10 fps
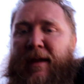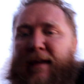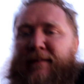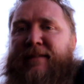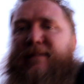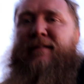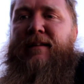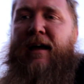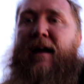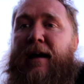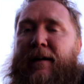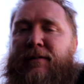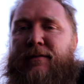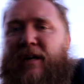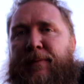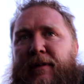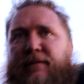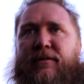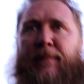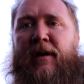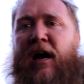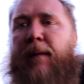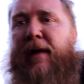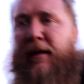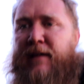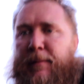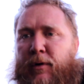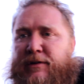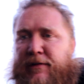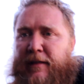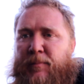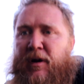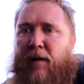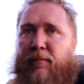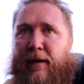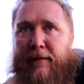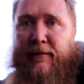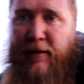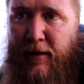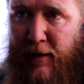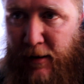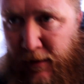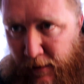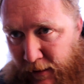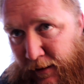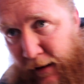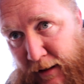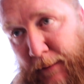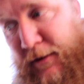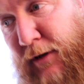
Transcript: is, drop a comment and tell me what you think the problem is. Here, let me